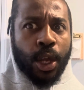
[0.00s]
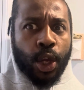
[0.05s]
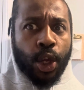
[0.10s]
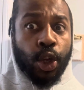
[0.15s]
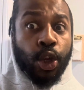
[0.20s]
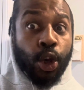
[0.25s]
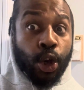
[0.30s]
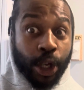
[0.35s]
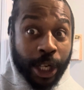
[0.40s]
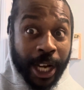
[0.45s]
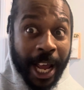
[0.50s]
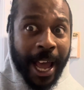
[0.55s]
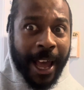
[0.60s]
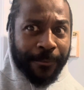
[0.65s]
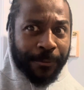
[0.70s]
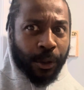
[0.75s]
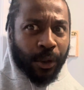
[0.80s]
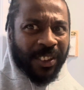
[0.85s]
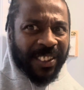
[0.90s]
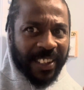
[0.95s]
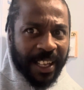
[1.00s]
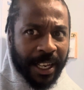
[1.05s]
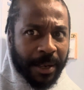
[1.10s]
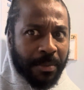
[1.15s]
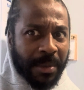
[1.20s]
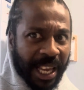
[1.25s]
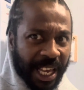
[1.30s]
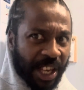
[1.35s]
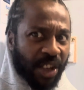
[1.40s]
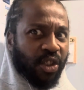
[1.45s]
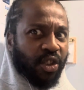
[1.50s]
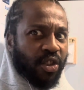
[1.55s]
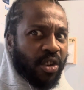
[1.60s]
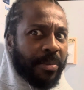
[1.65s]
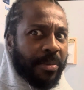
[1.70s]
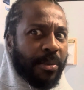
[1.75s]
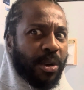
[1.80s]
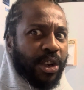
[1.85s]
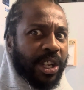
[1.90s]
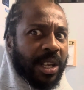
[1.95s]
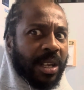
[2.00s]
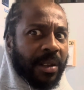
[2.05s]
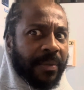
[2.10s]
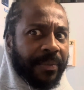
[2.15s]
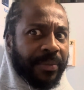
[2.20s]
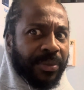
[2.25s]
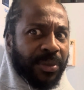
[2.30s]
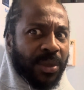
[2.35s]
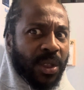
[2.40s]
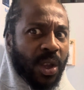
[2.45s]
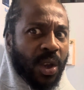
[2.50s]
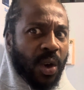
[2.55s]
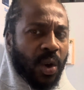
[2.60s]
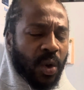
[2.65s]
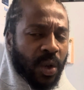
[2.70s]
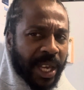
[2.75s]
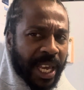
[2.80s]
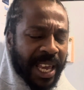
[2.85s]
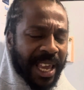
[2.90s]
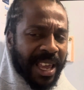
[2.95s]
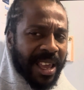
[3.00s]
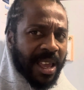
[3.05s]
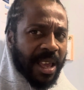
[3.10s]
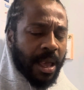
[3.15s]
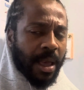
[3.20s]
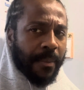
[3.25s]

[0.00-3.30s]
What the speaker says: you're gonna have to send me extra money, okay?